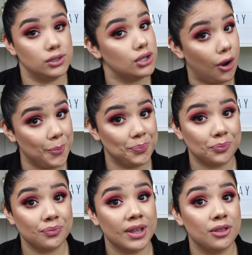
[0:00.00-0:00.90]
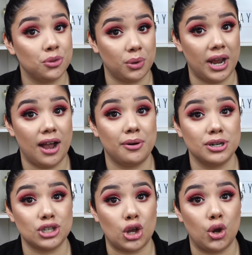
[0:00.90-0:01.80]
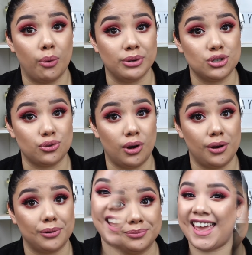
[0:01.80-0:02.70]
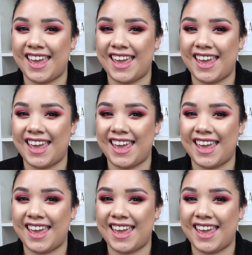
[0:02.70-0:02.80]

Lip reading: So 3 hours going strong.